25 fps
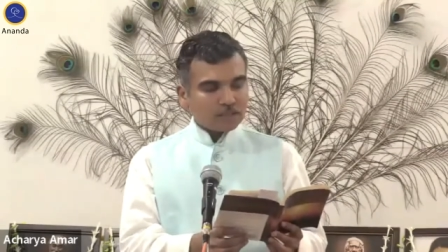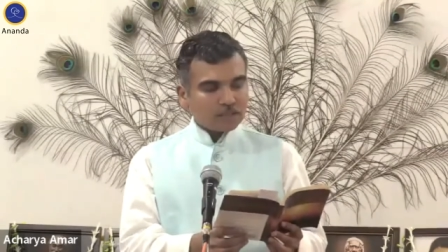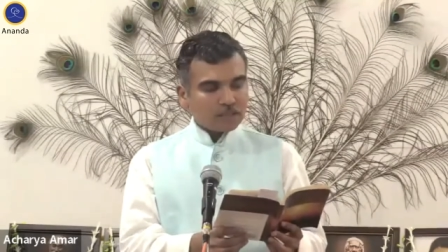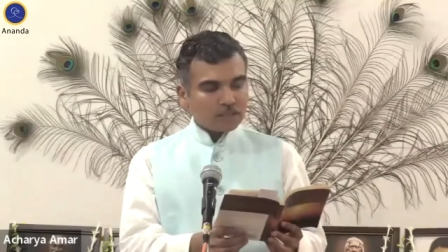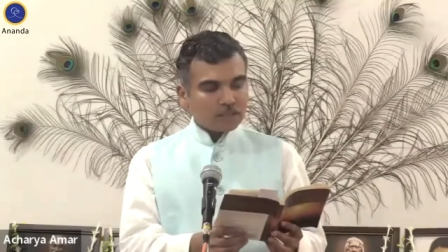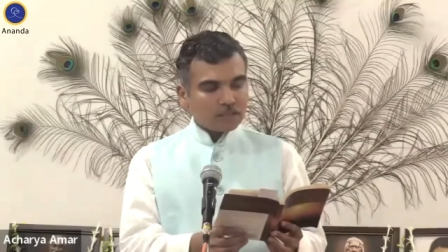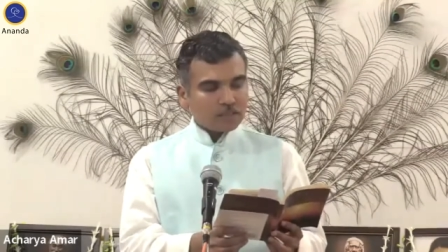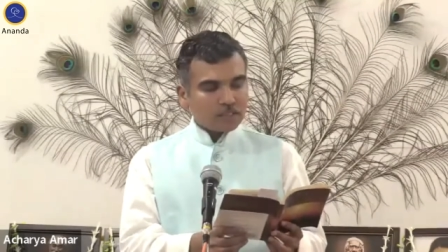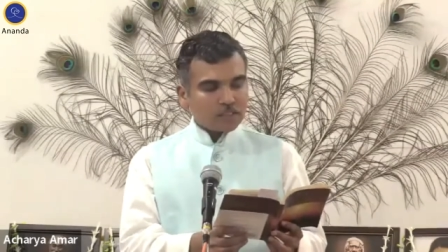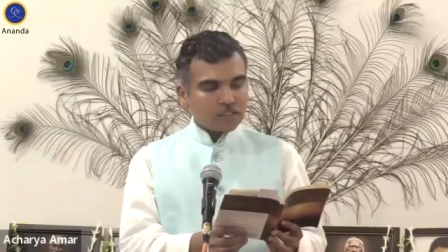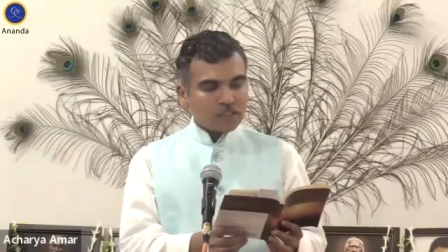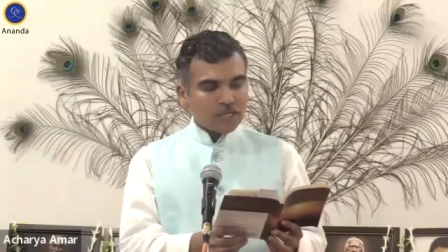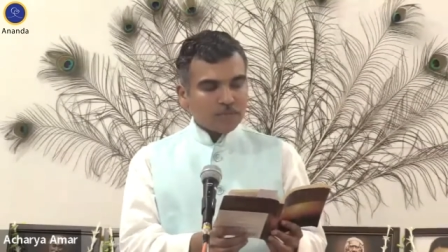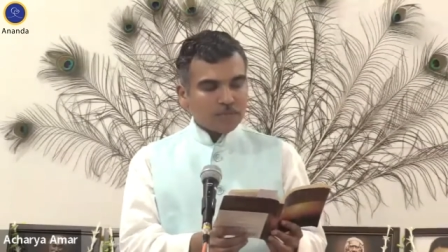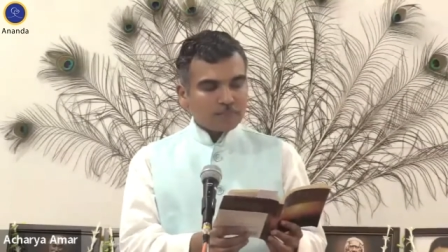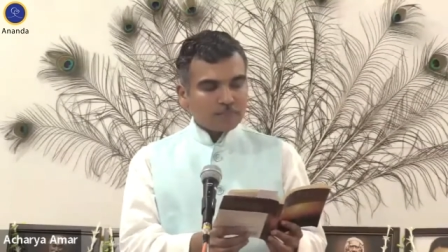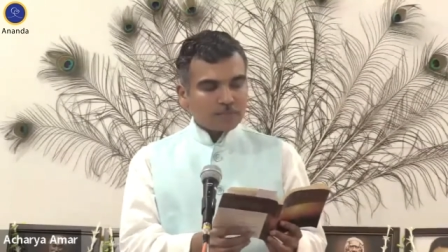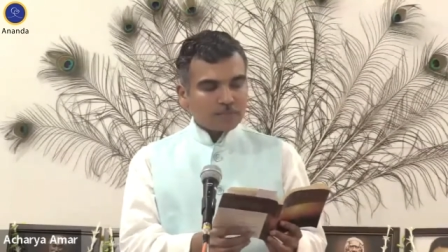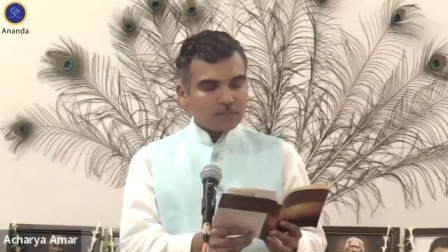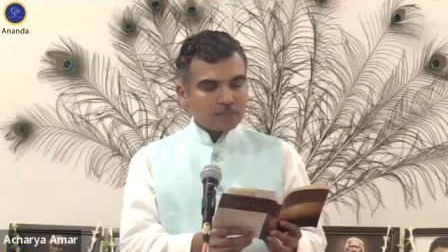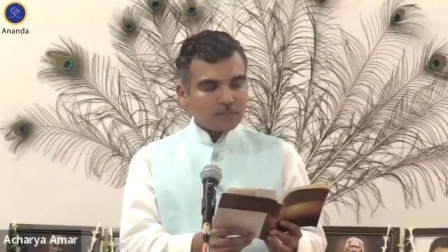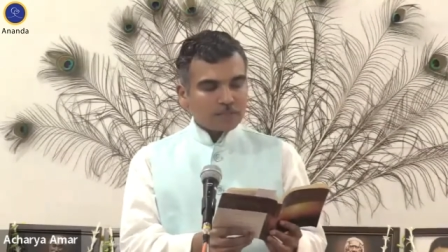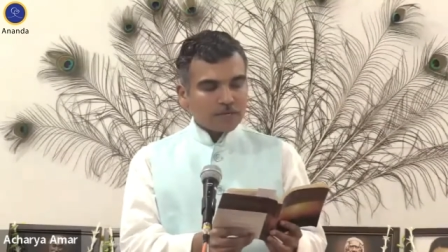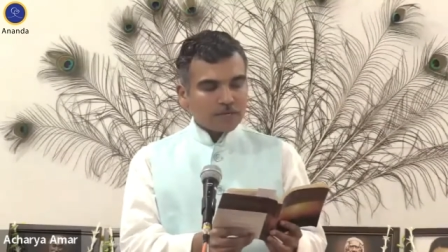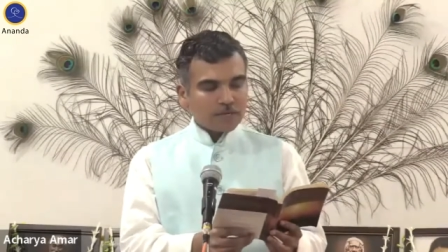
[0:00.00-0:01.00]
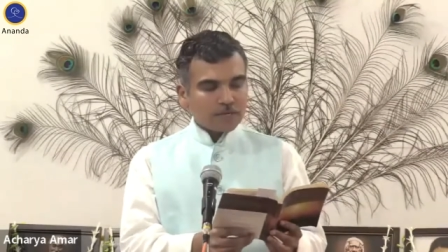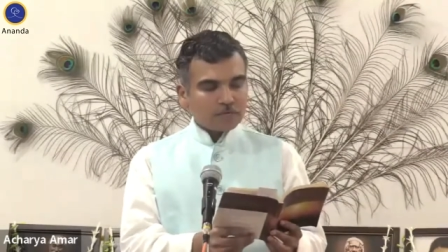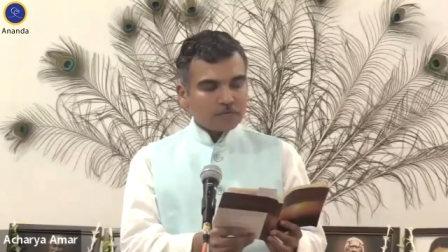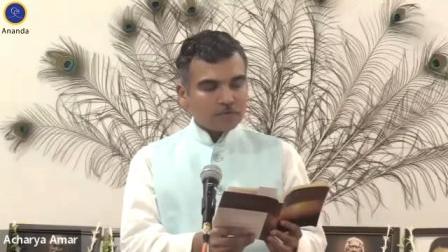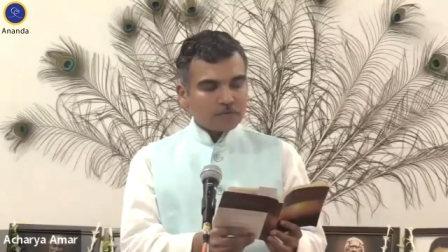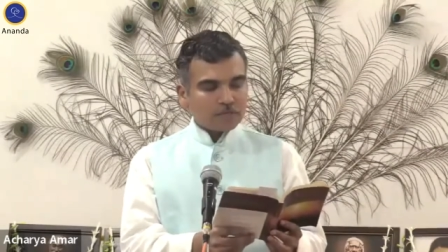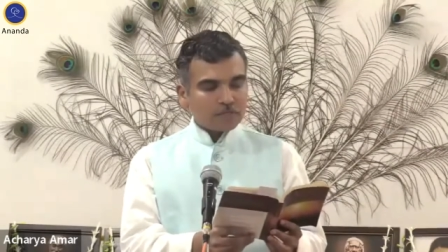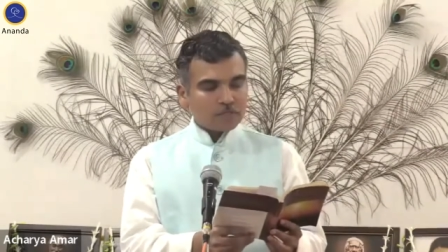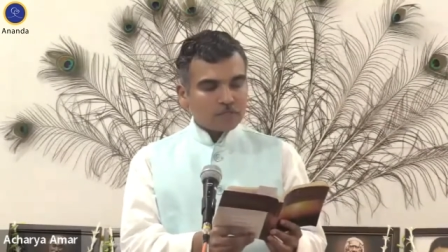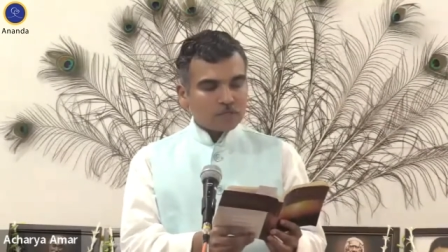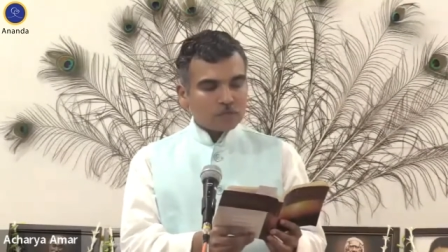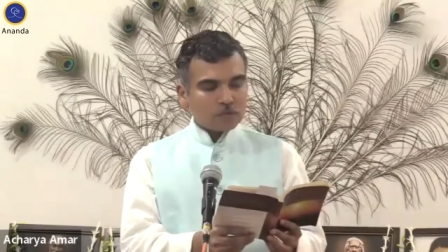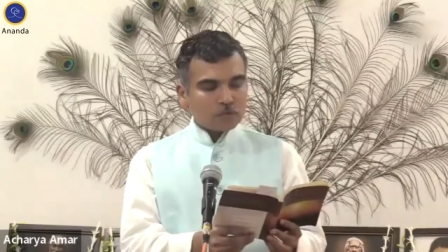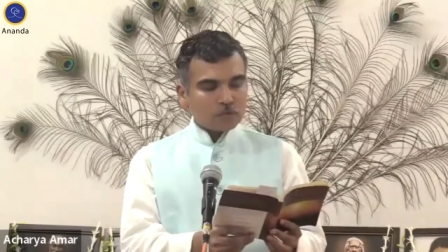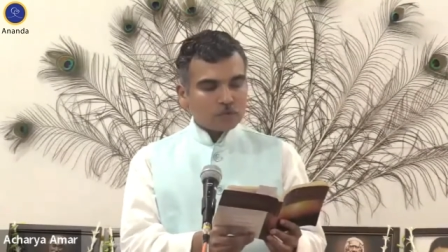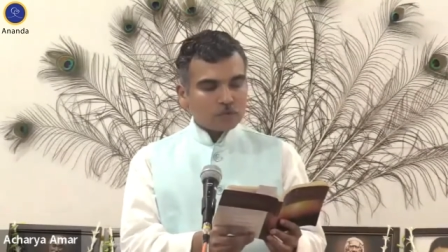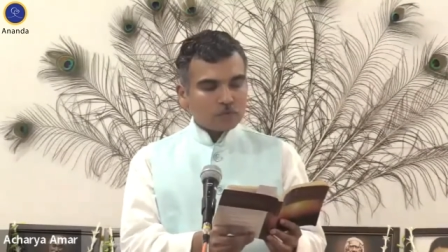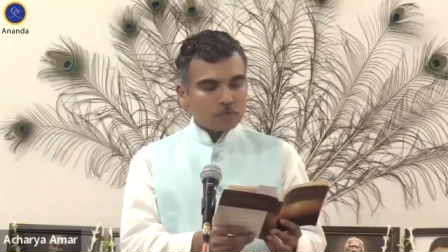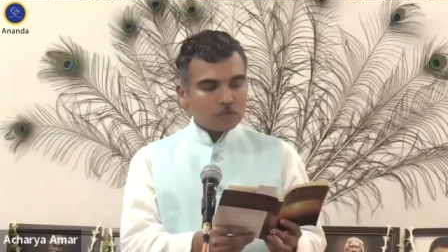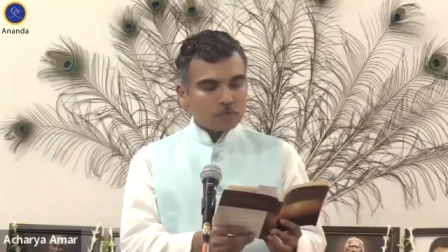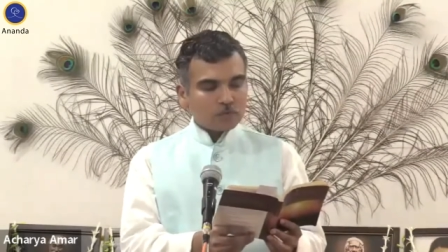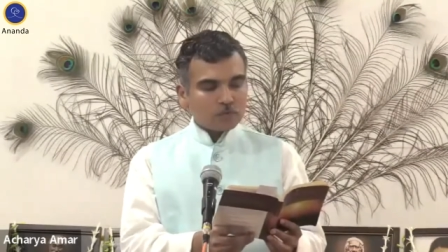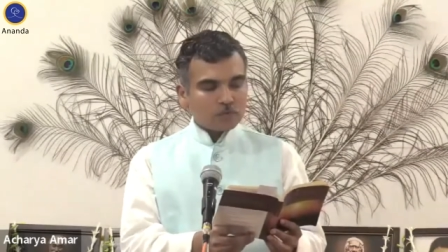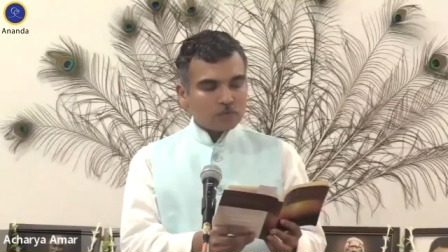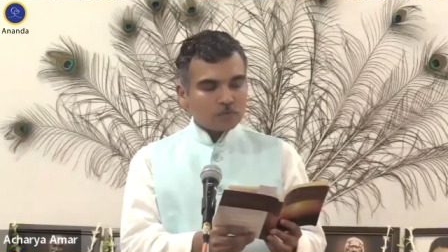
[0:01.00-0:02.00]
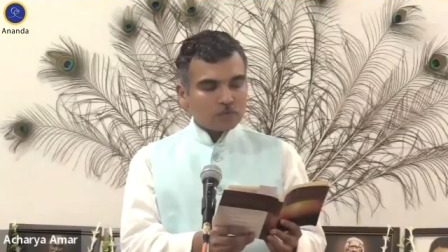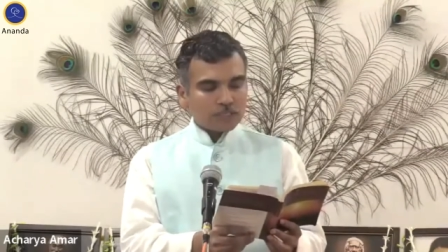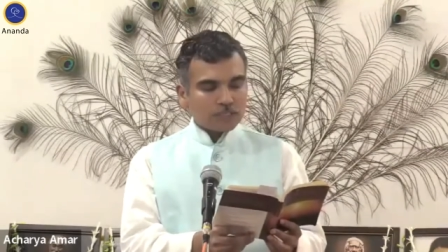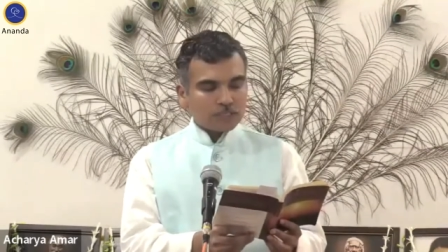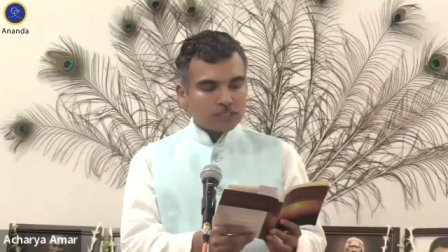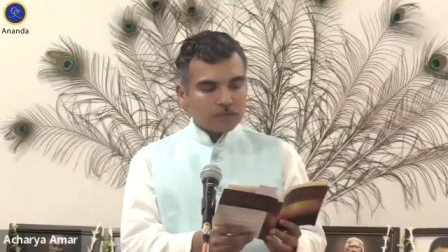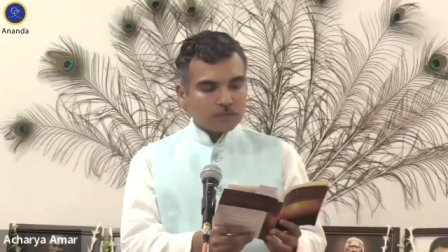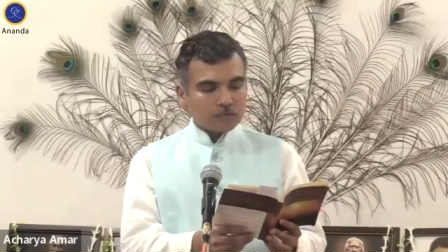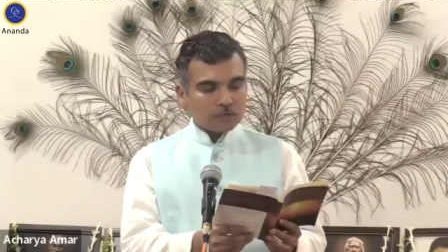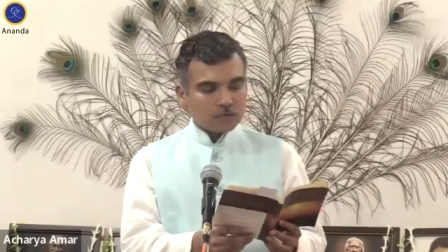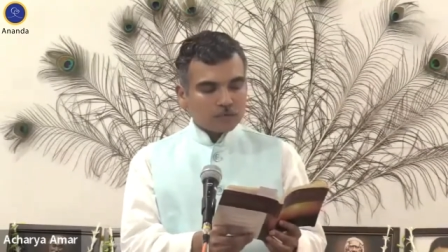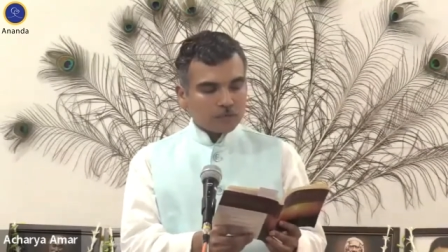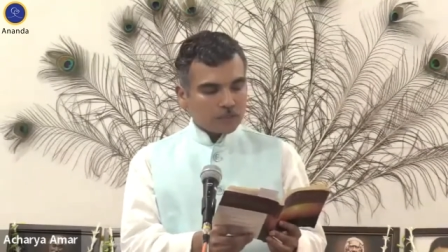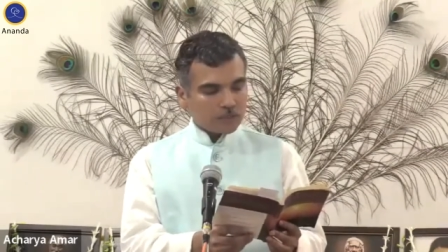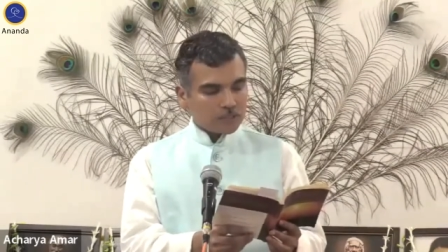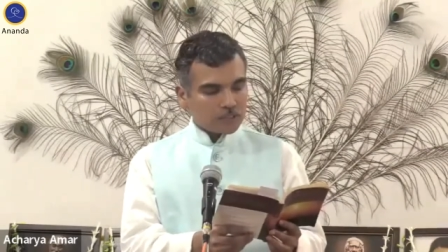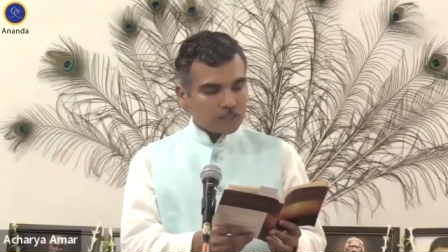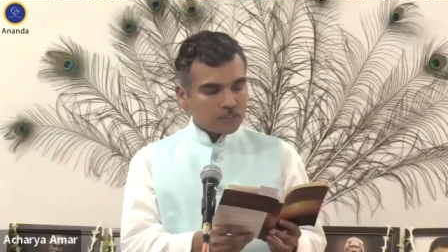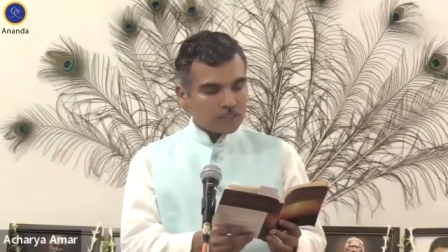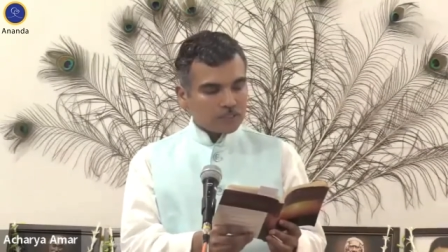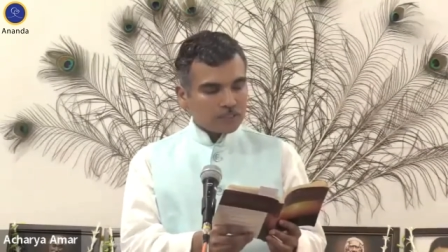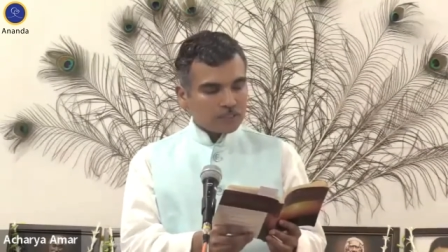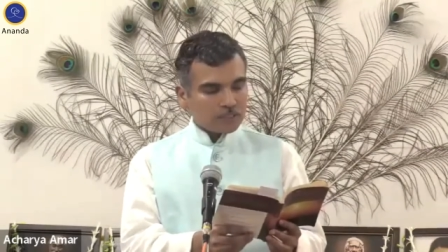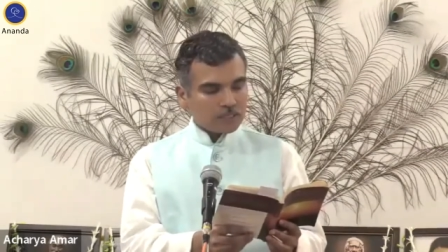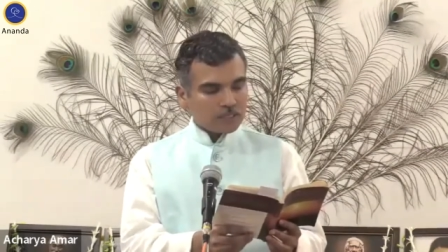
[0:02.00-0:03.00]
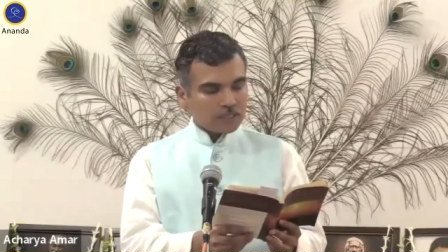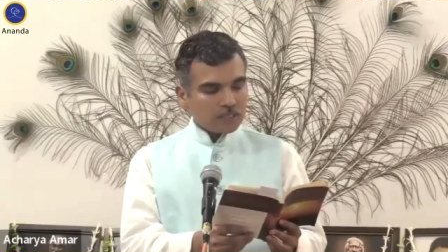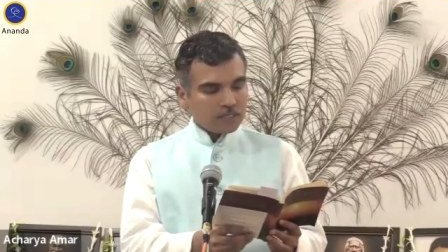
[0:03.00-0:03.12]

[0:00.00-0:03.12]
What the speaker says: third chapter refers to with the words,